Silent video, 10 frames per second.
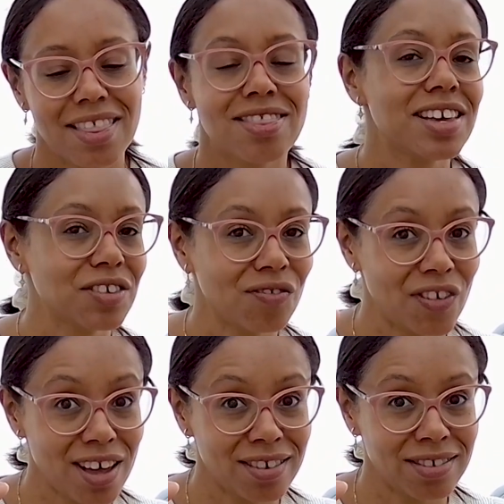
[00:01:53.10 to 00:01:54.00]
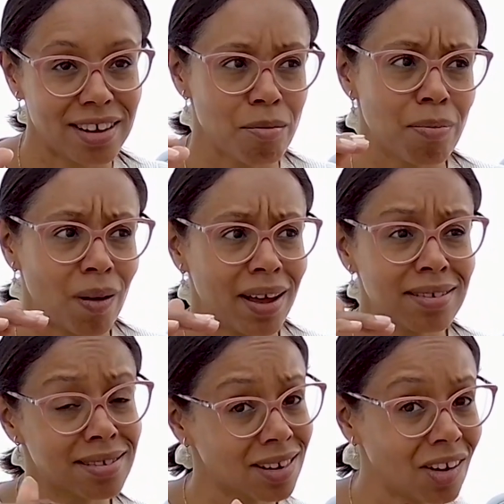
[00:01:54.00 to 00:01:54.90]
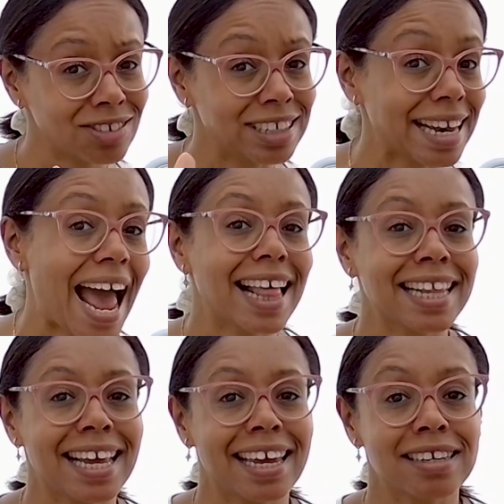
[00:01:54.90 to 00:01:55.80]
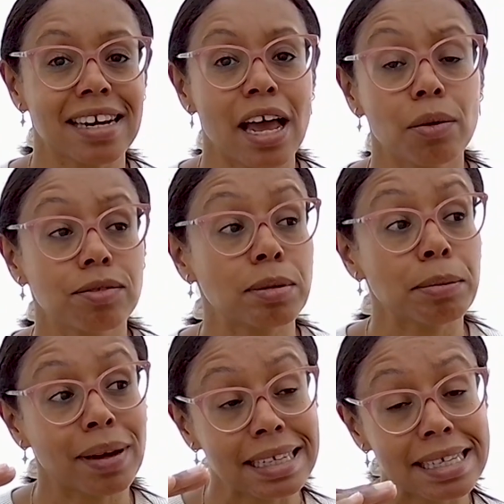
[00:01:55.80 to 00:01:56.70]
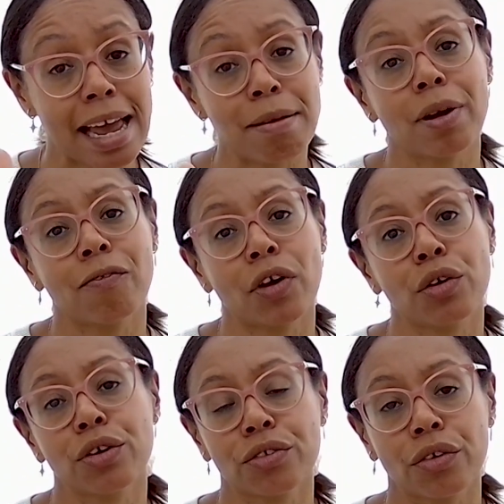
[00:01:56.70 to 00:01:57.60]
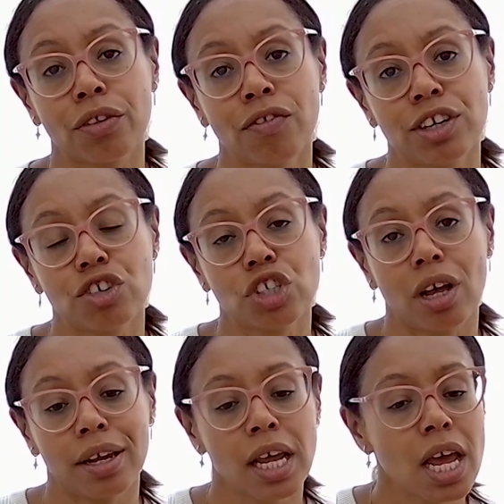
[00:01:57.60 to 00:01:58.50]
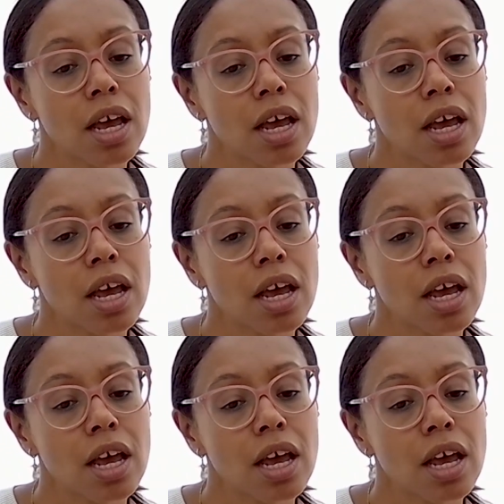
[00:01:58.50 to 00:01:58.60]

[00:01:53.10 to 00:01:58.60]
This first step by starting at the end helps me maintain my focus on the finish line,